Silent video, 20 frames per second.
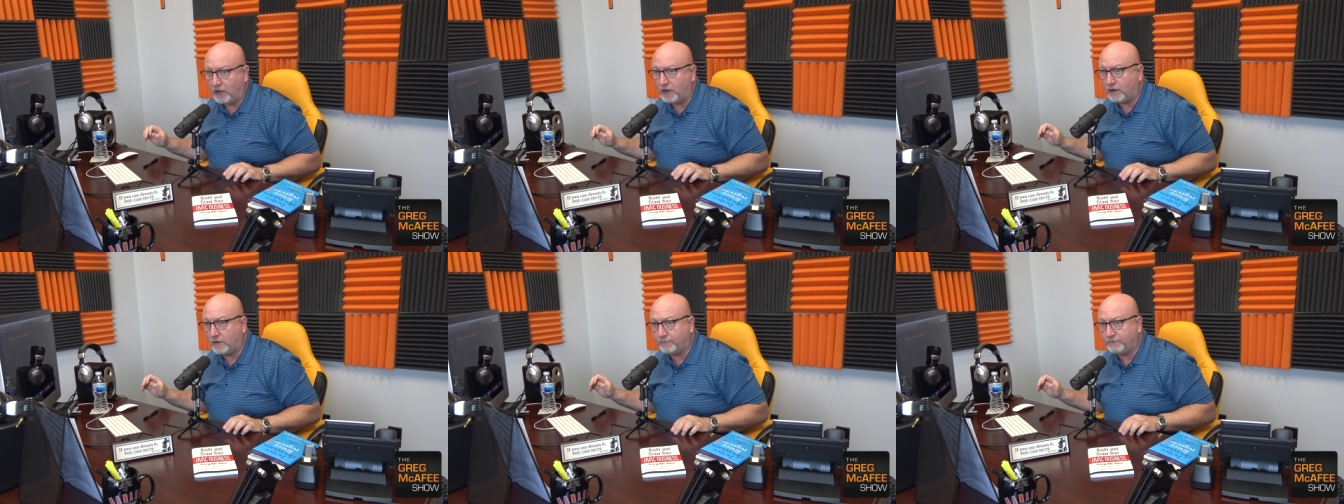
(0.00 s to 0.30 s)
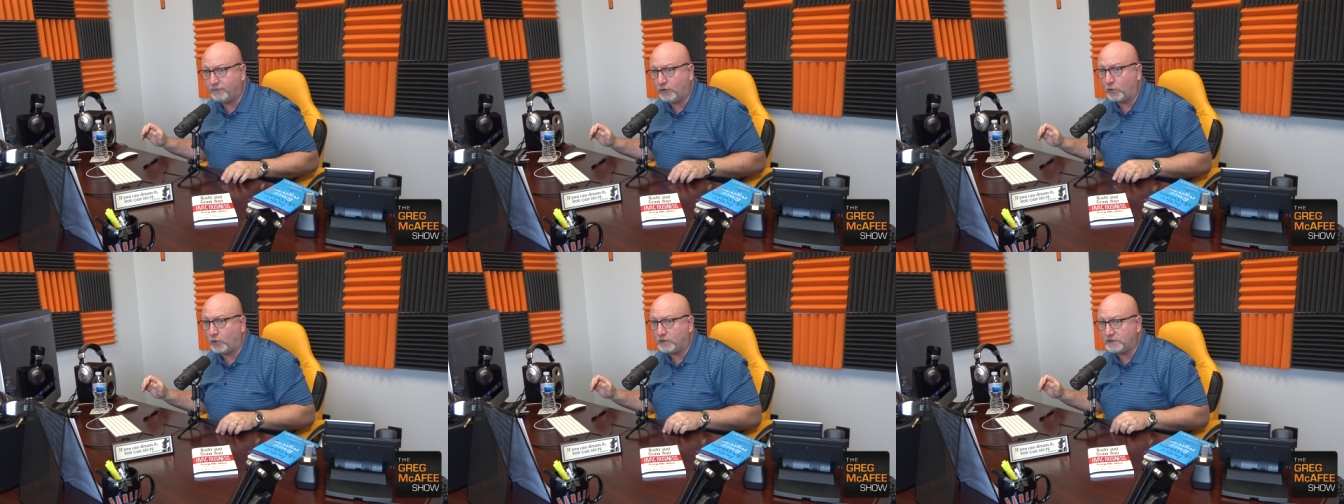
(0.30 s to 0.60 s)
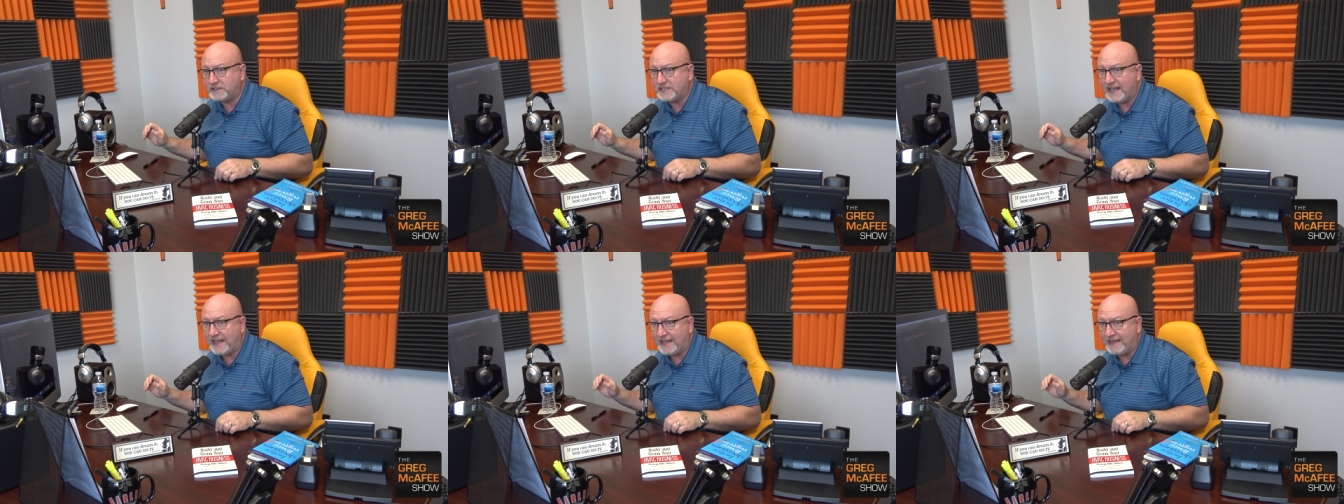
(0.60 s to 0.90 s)

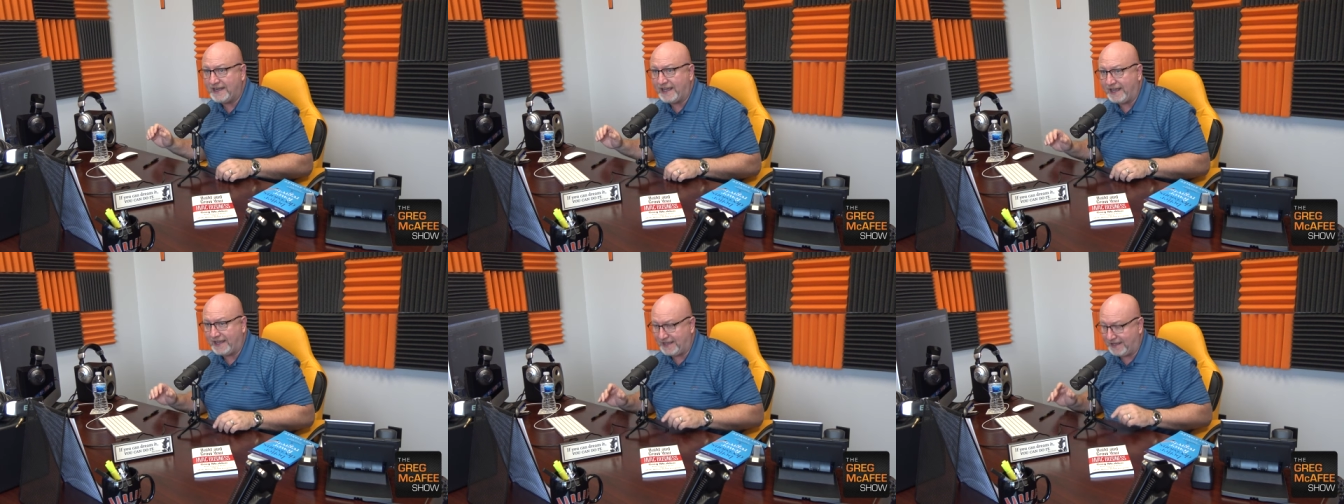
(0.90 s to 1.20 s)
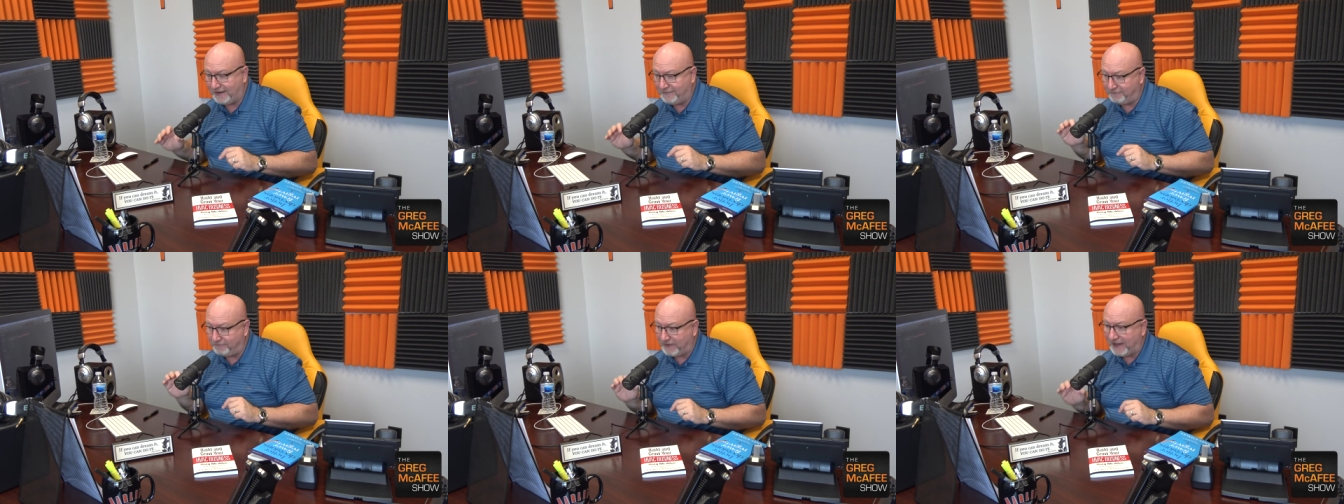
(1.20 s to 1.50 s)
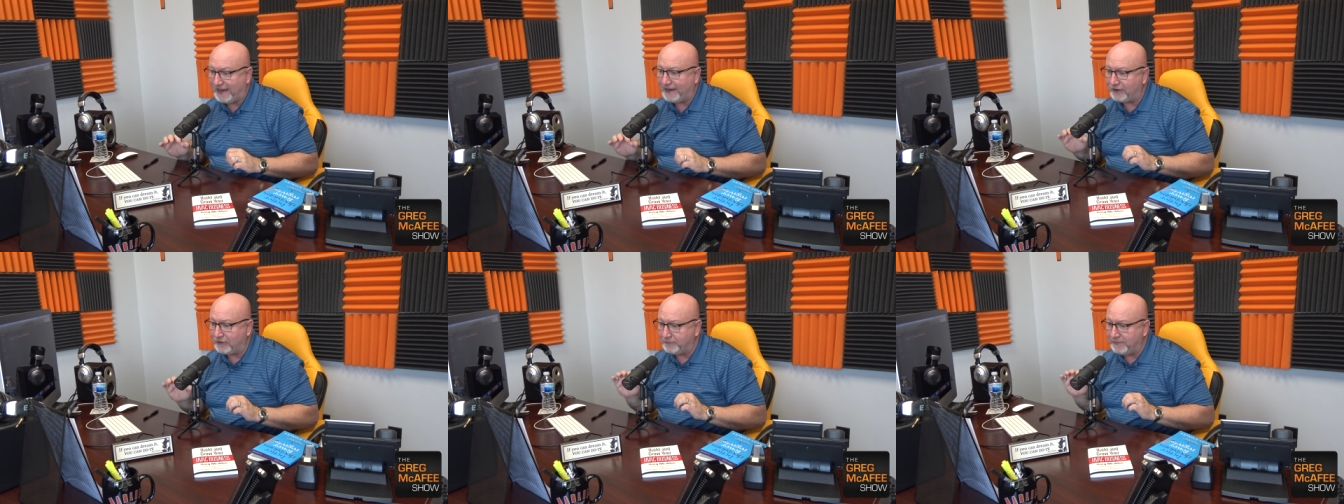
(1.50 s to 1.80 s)
R410A
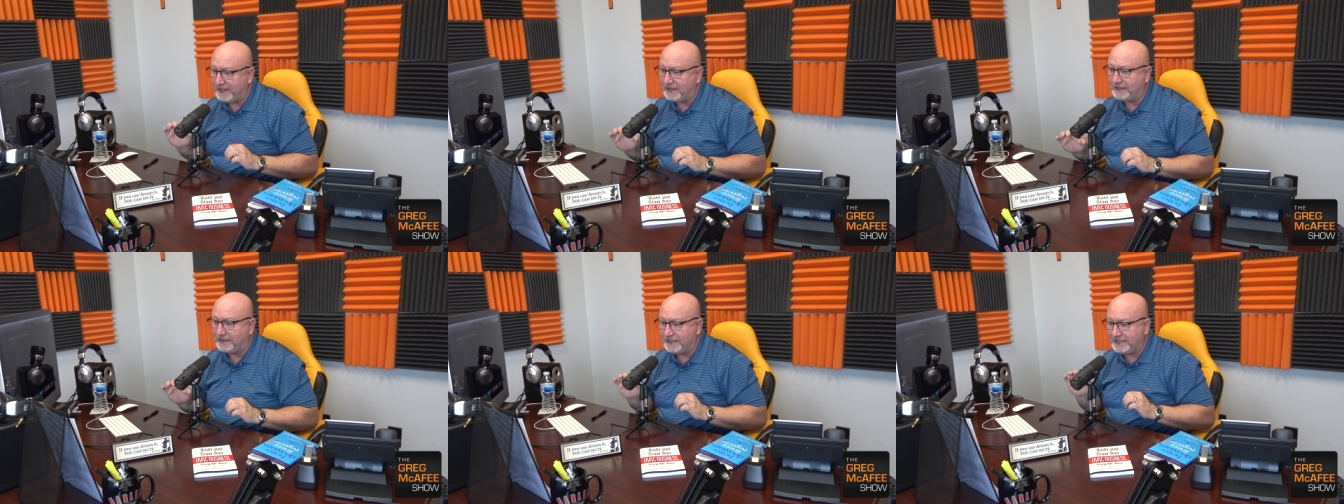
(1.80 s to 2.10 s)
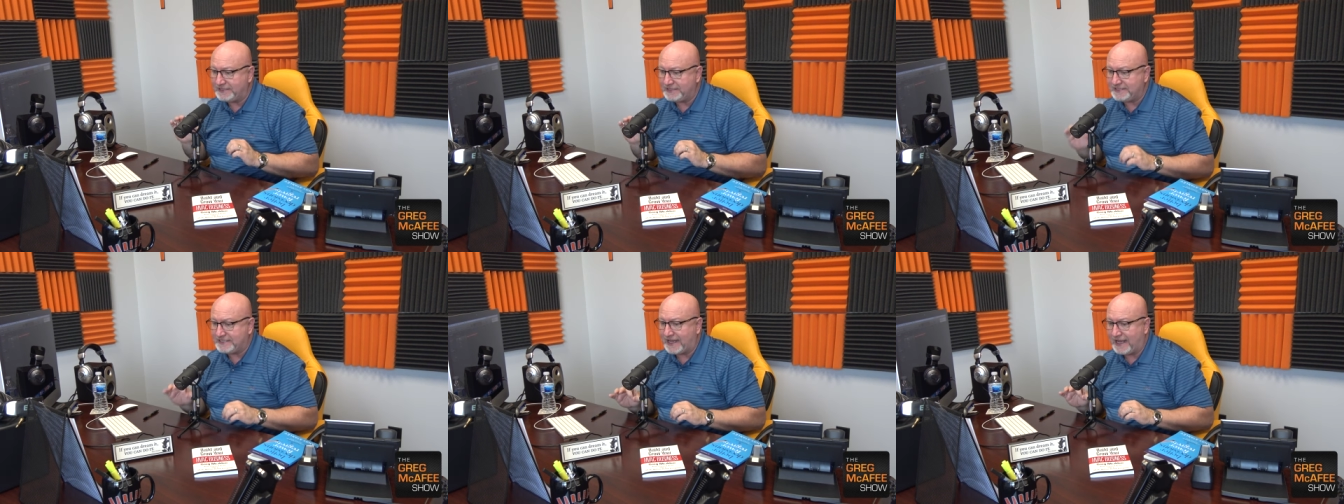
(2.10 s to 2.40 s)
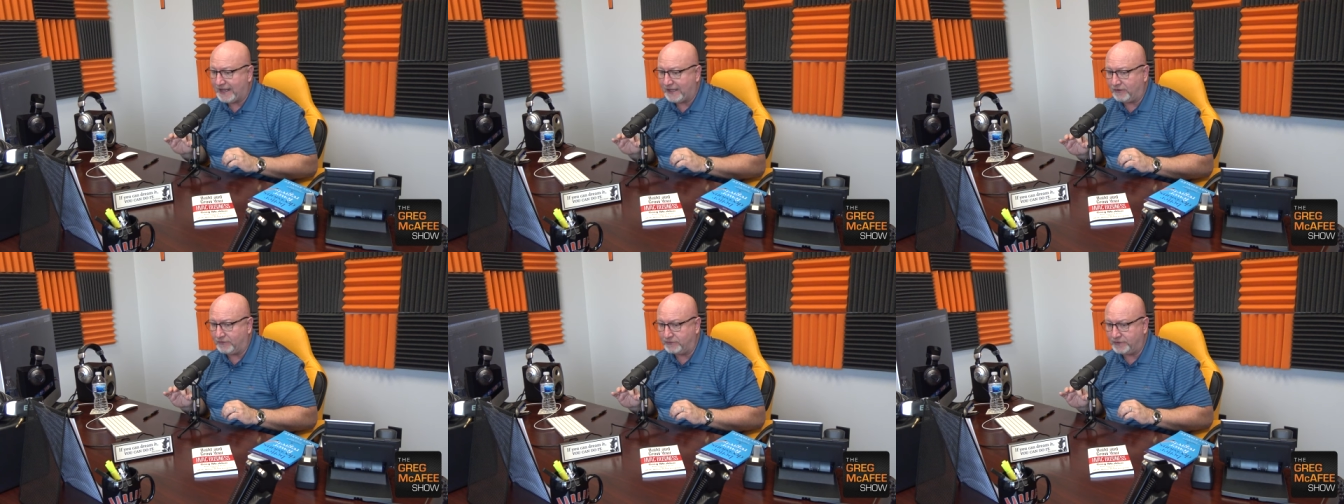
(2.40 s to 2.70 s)
environmentally
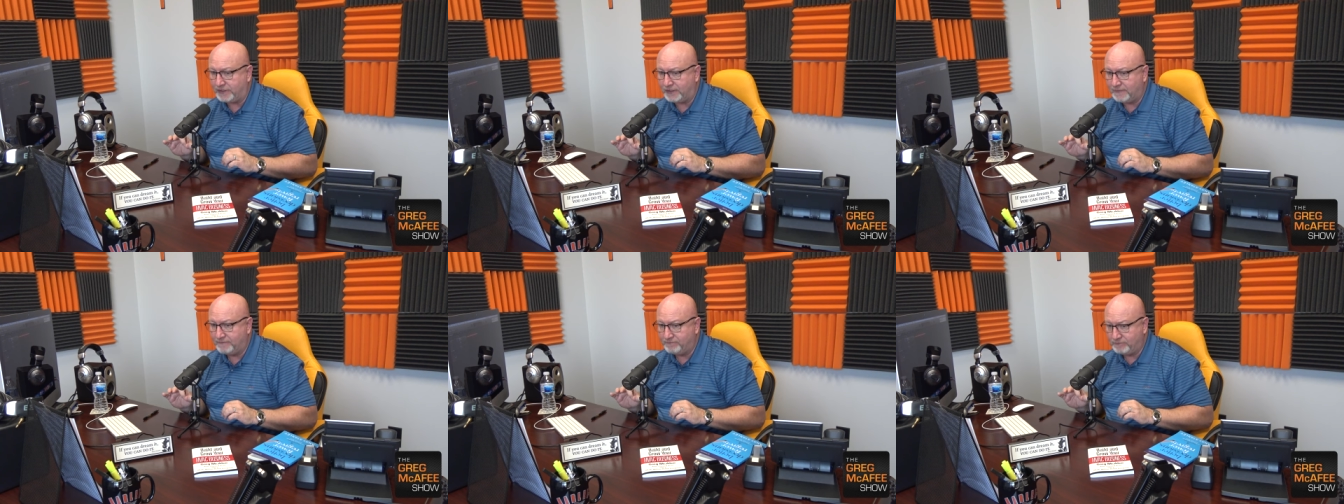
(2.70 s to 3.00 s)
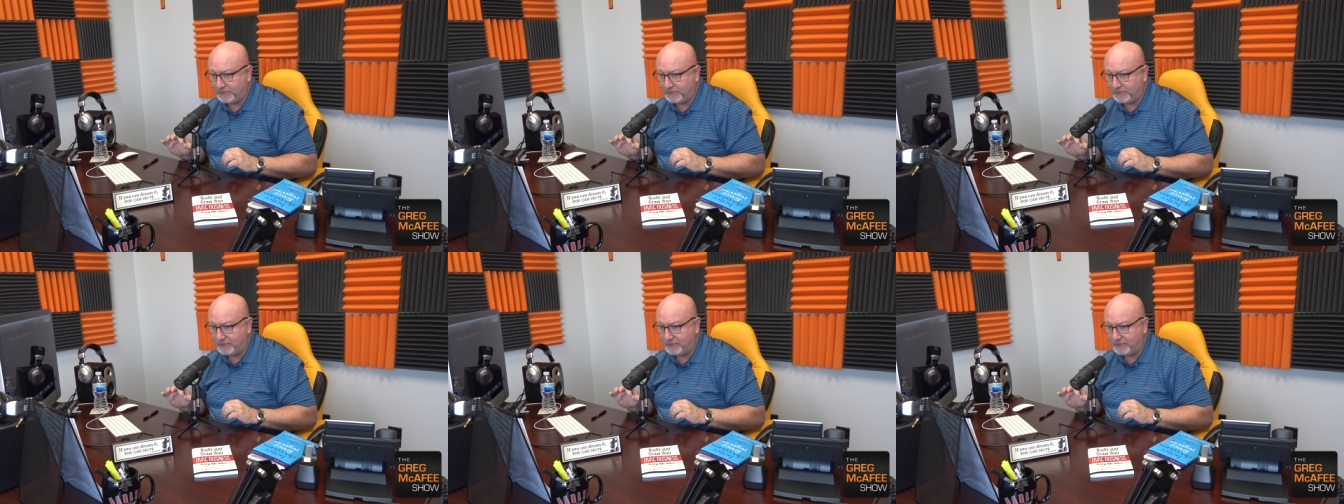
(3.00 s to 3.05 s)
sound